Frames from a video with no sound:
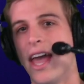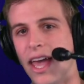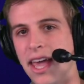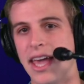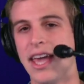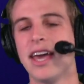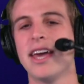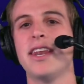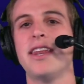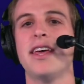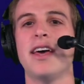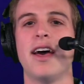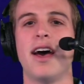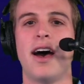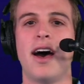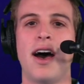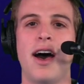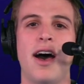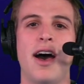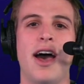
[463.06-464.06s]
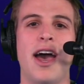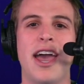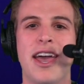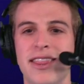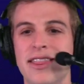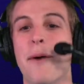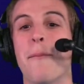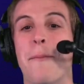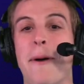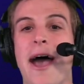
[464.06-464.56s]
in
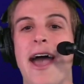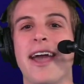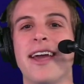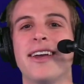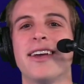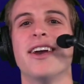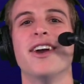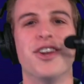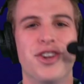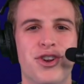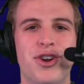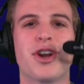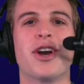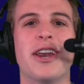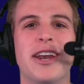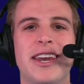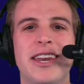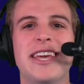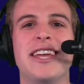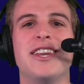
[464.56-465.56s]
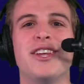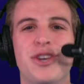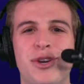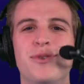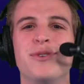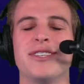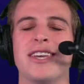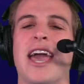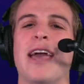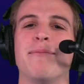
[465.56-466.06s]
the bank, you're going to need to
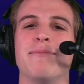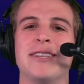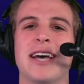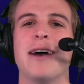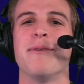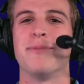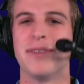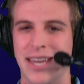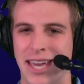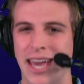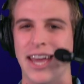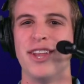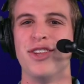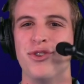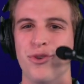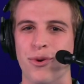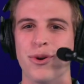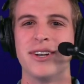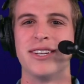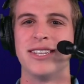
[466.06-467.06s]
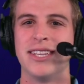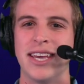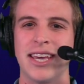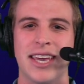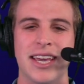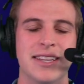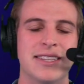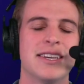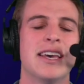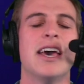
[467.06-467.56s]
use Game Time to get your
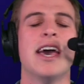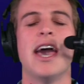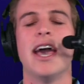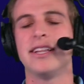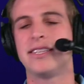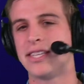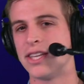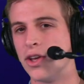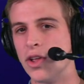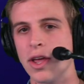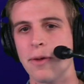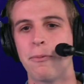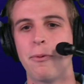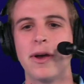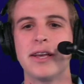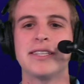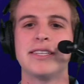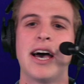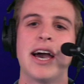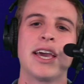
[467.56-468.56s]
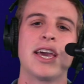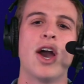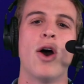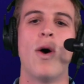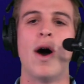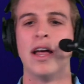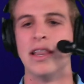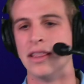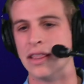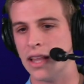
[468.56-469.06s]
tickets. It's the only place I go.
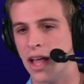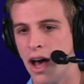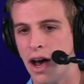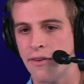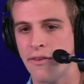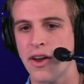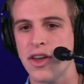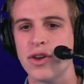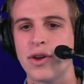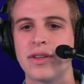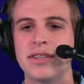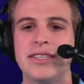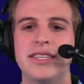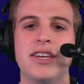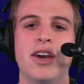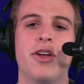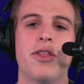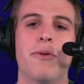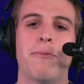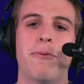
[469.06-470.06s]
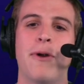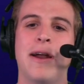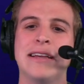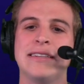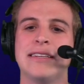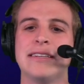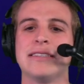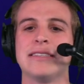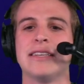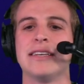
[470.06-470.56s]
I love how you can see all the
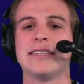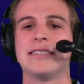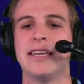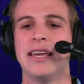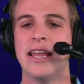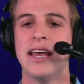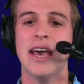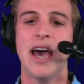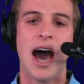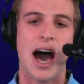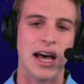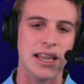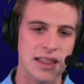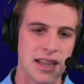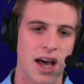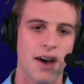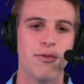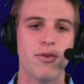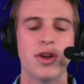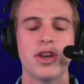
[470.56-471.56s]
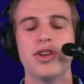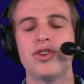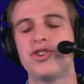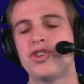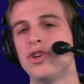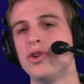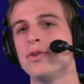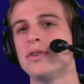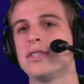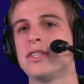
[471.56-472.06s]
prices listed. I love when you
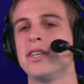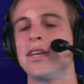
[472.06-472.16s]
choose